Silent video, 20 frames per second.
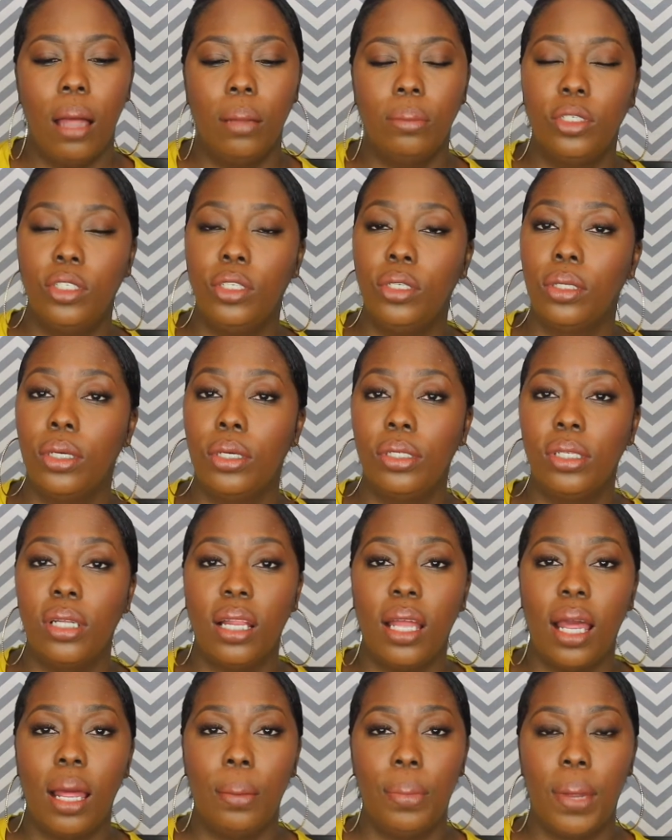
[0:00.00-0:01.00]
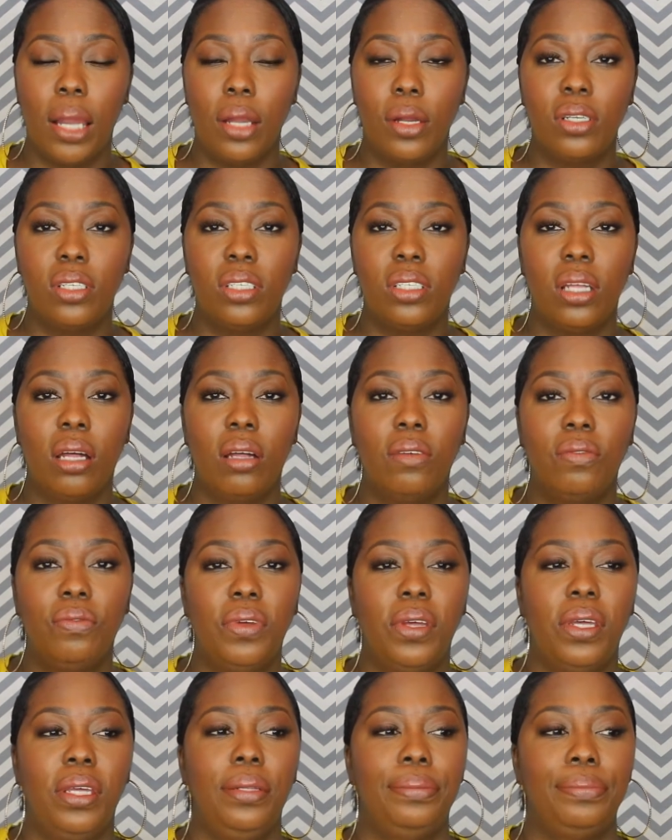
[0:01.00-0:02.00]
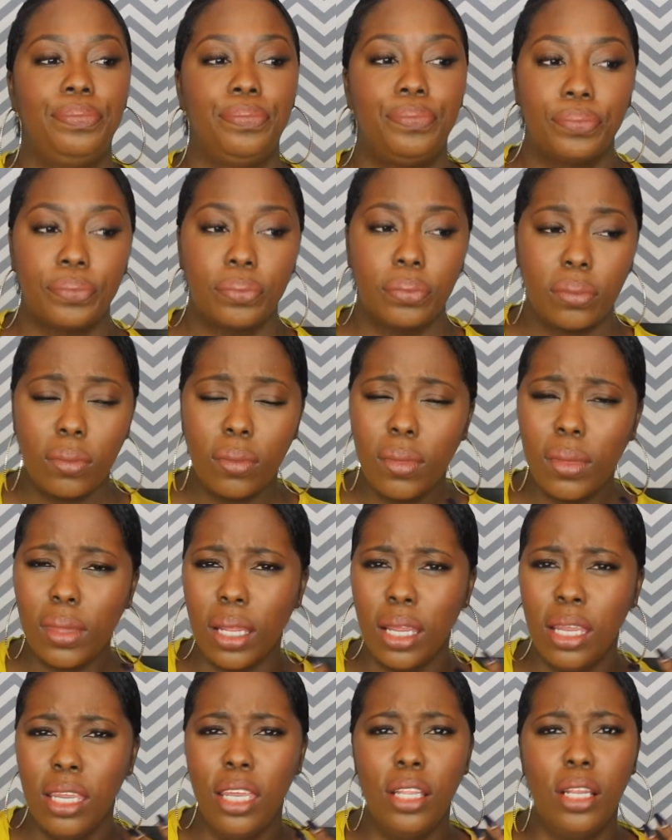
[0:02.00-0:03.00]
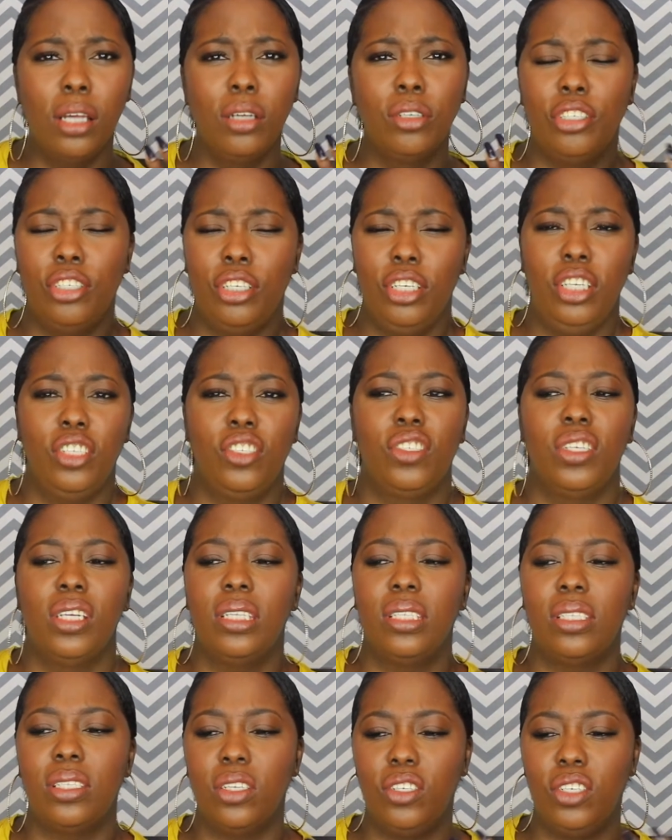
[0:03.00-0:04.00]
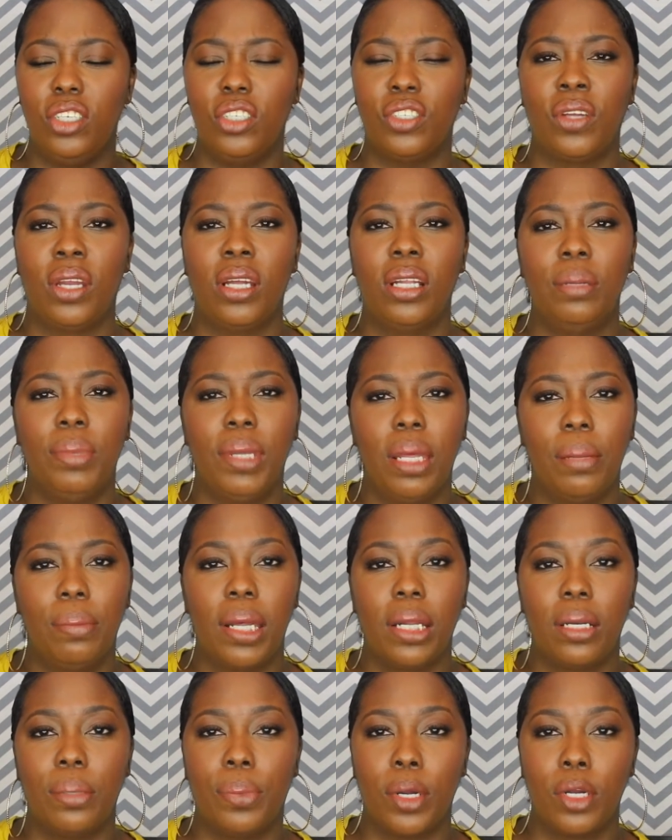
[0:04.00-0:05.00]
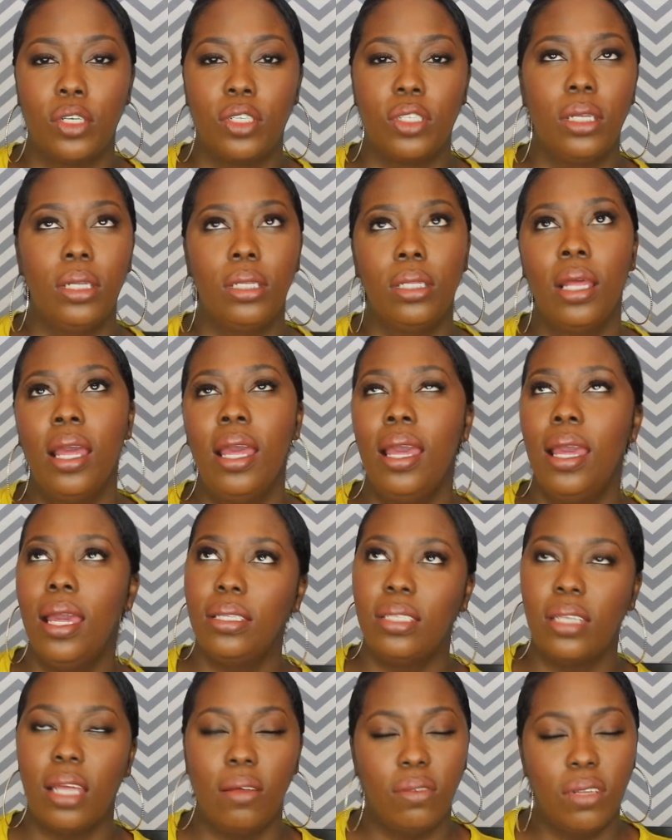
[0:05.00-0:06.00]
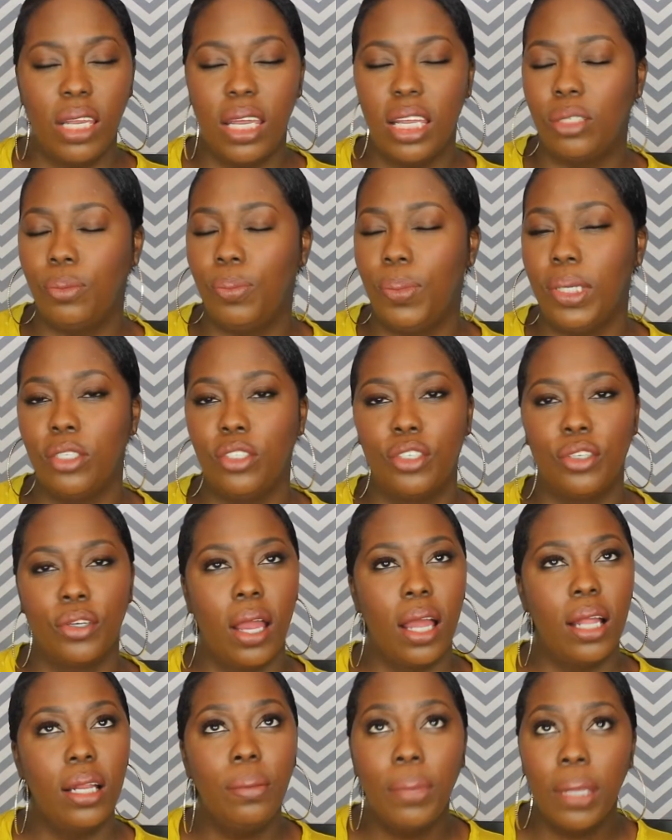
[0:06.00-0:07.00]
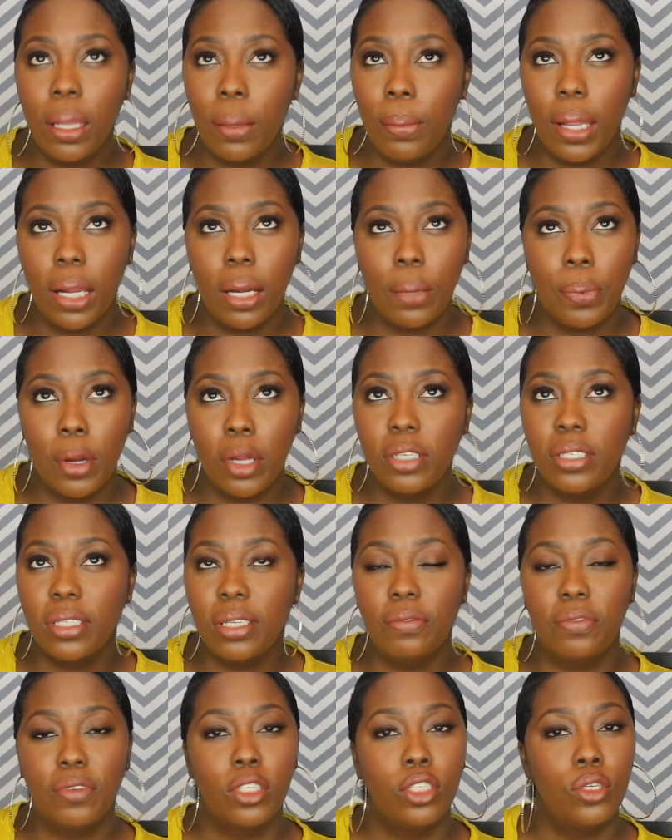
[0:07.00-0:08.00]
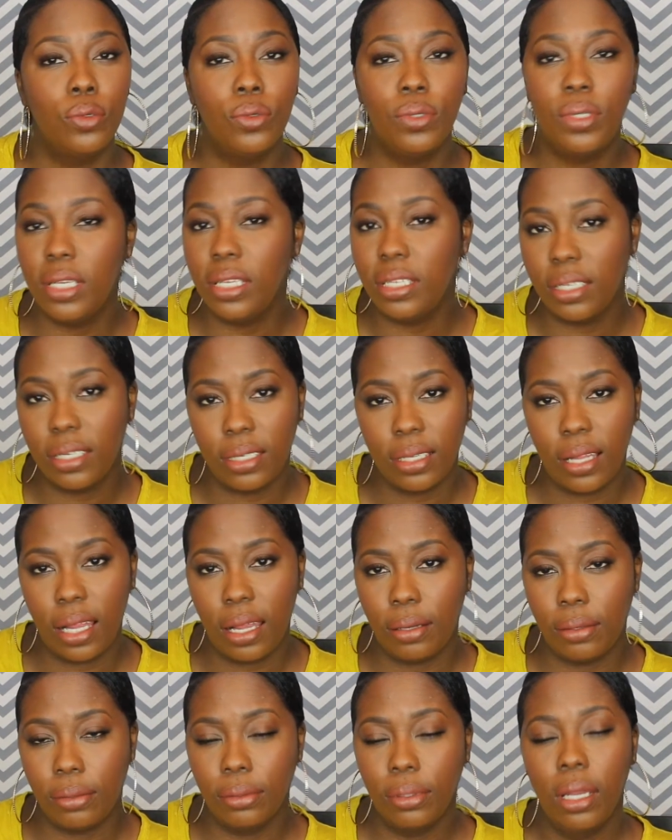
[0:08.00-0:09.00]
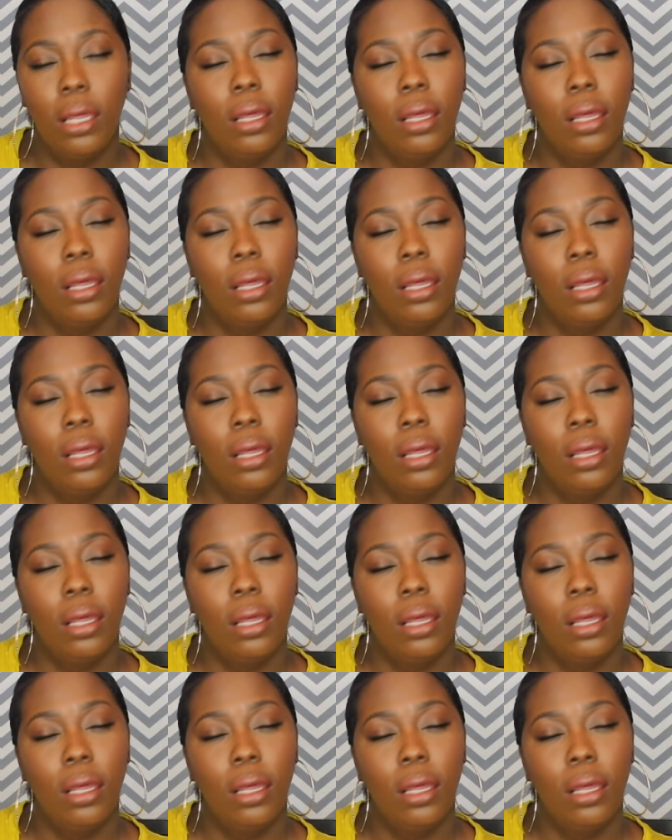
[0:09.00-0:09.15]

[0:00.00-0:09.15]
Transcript: she learned a lot about herself and, you know, she's trying to be a better person, as Heavenly has been trying to be a better person for 2 seasons now.